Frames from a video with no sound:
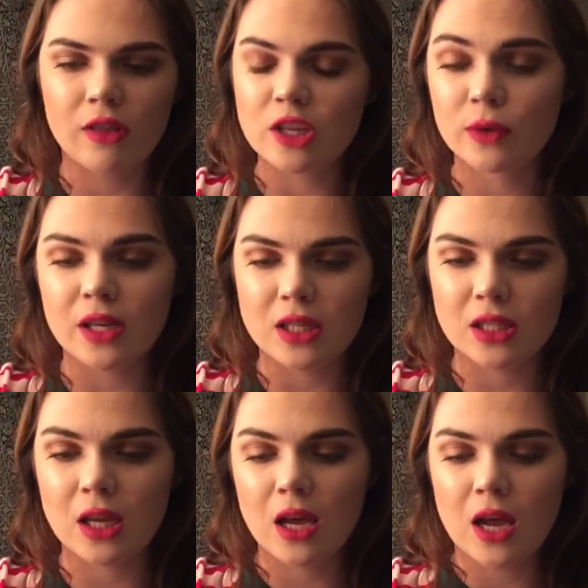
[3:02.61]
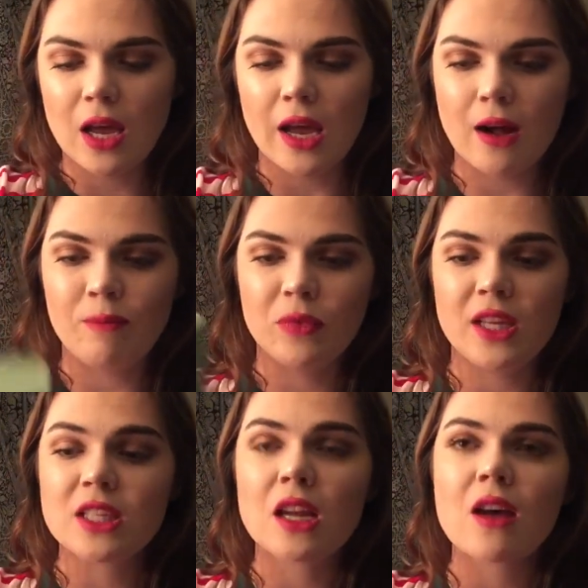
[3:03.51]
This one doesn't.
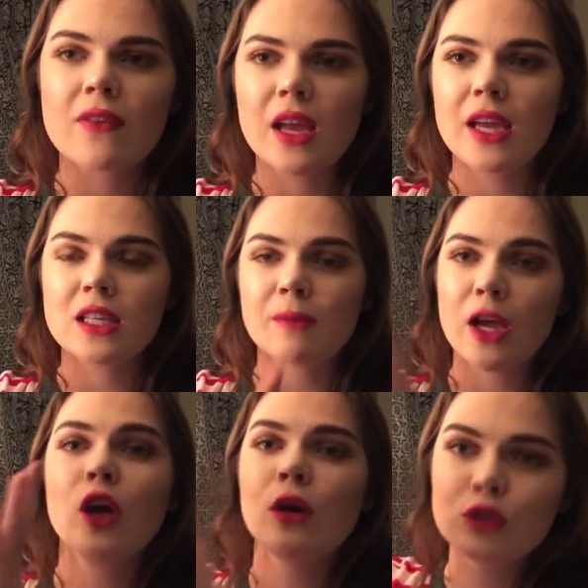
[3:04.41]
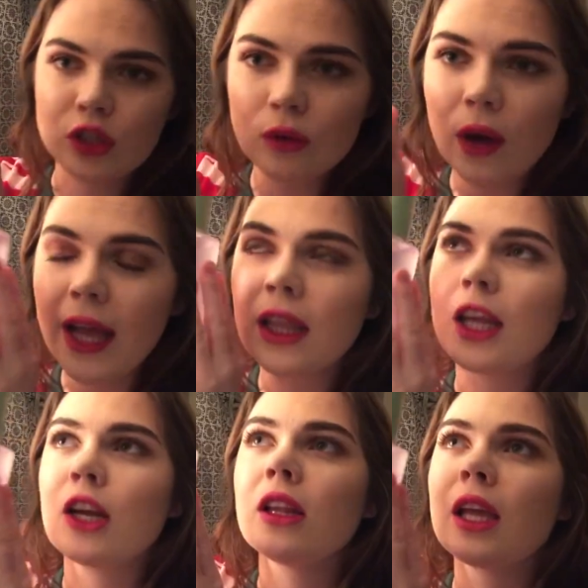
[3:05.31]
This stuff is my go-to. I
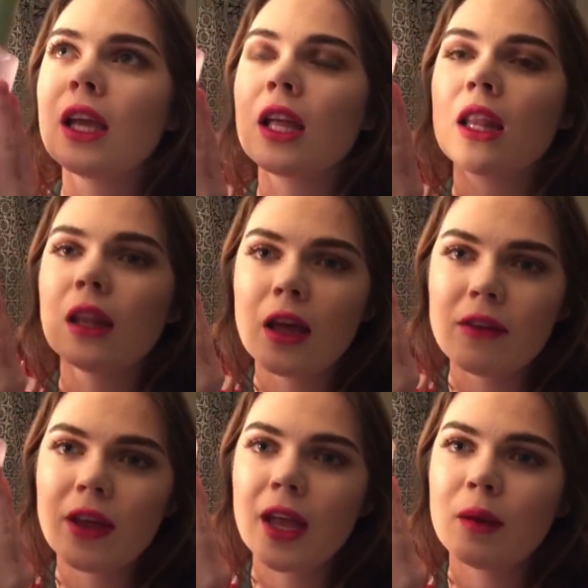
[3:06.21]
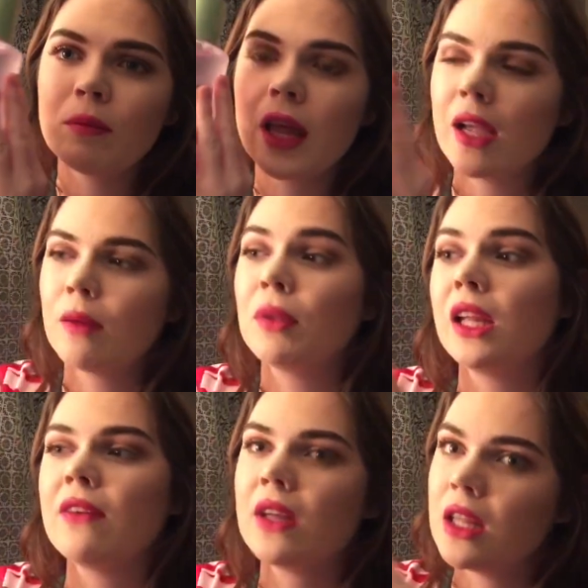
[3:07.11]
literally love and like
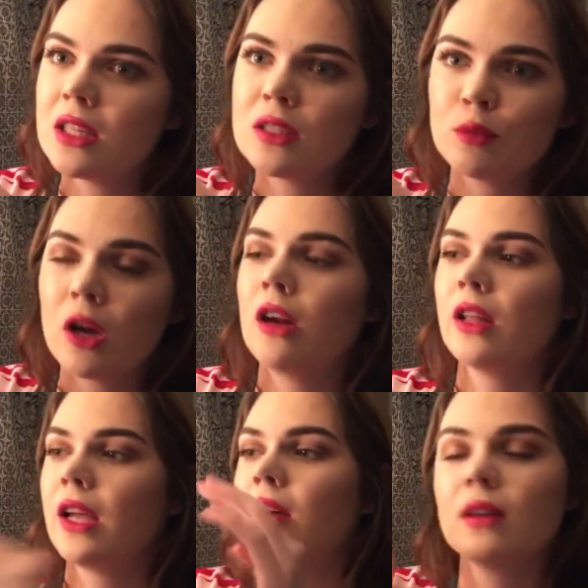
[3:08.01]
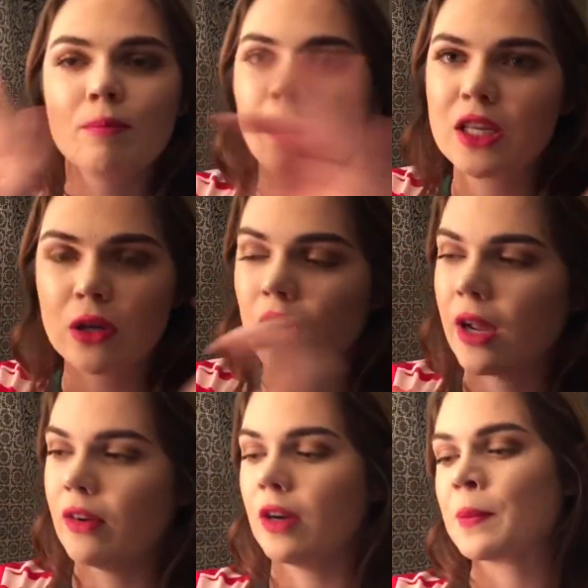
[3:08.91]
believe in this product, like best toner
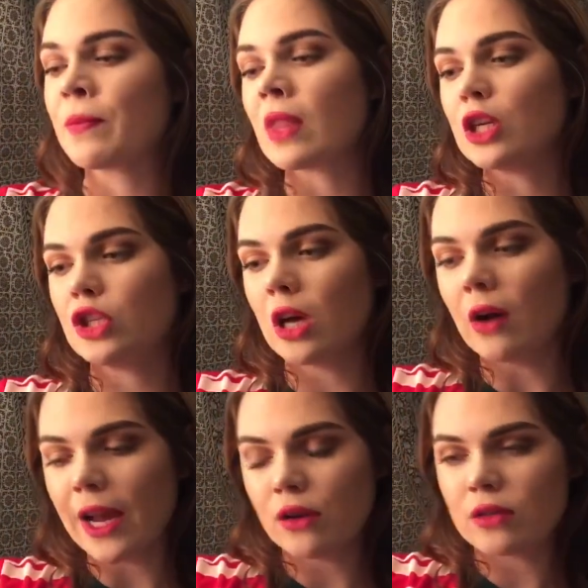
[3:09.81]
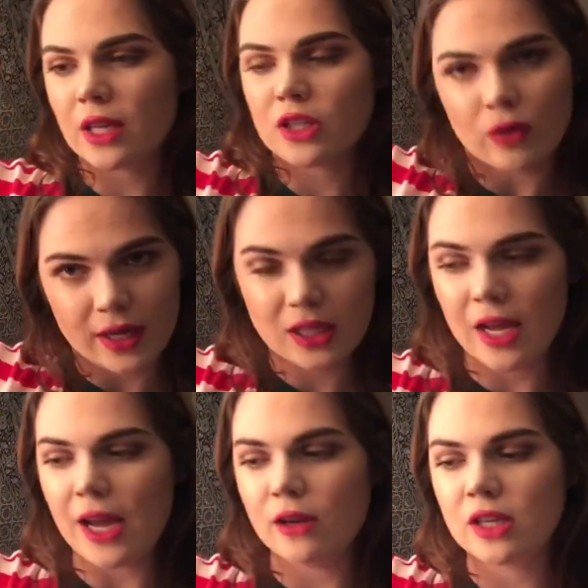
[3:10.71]
ever. So I use this twice a day.
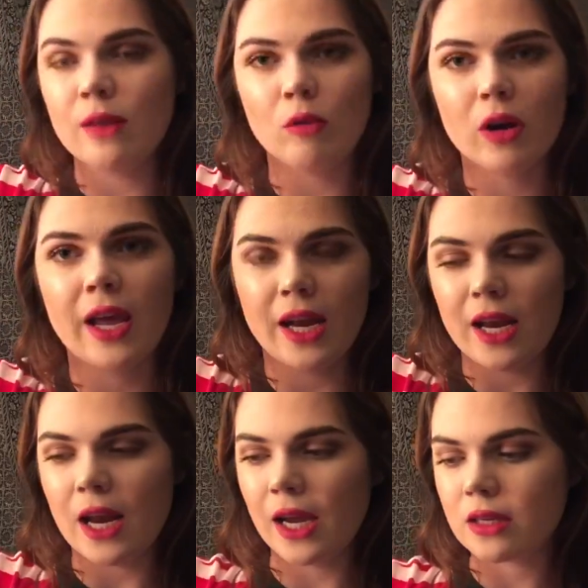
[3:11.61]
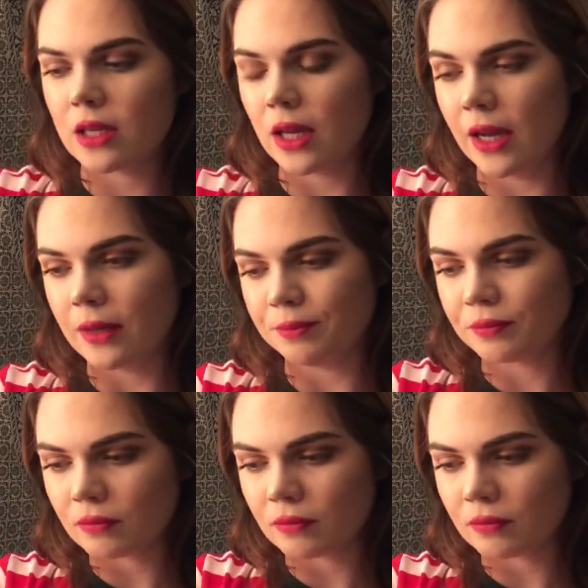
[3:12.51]
I use it in the morning and at night.